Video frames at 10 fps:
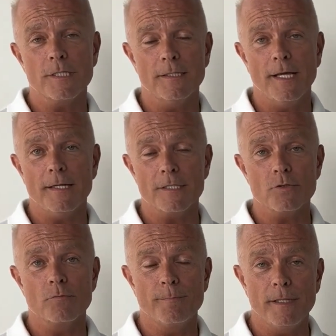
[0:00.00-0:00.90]
and that is
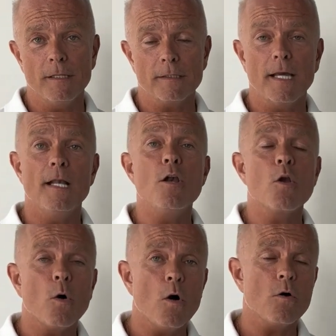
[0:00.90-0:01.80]
to build a
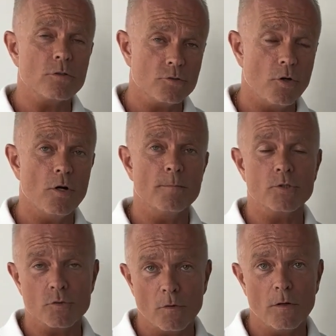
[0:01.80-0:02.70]
long-term
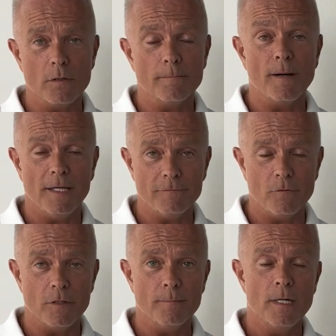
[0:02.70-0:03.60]
strong
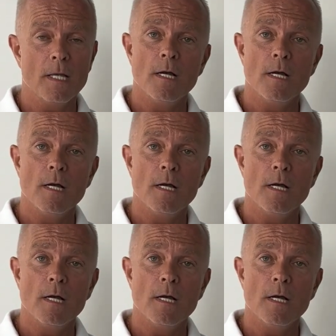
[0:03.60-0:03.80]
platform